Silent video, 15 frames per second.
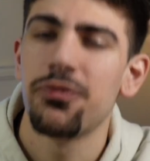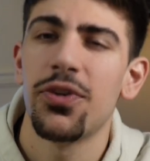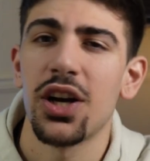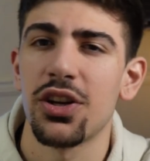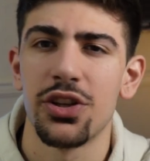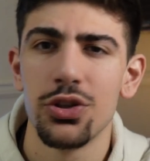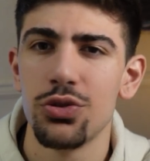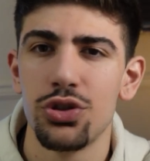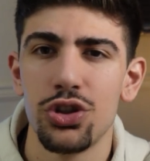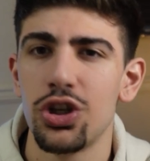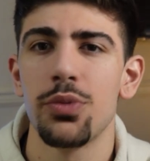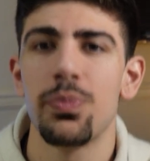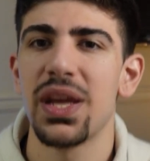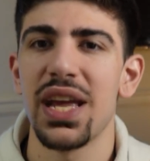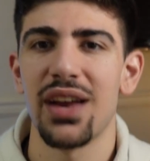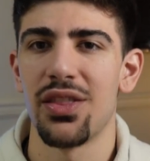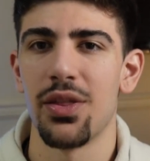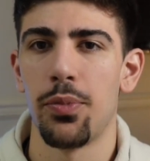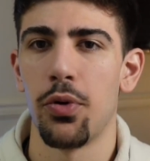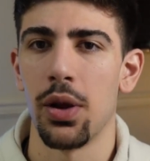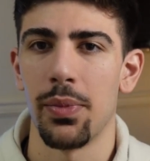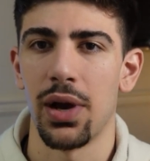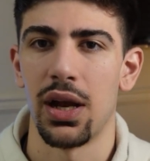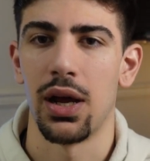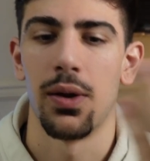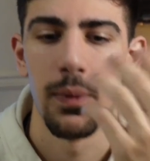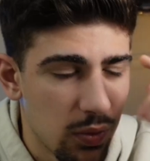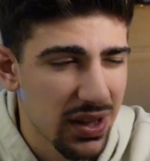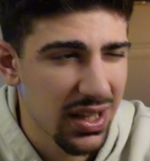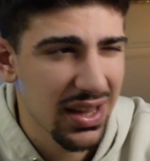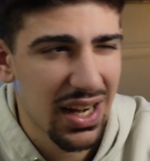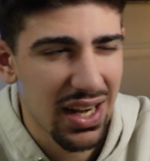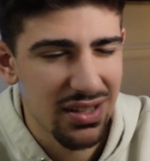fuck, you should be getting the point by now. One thing that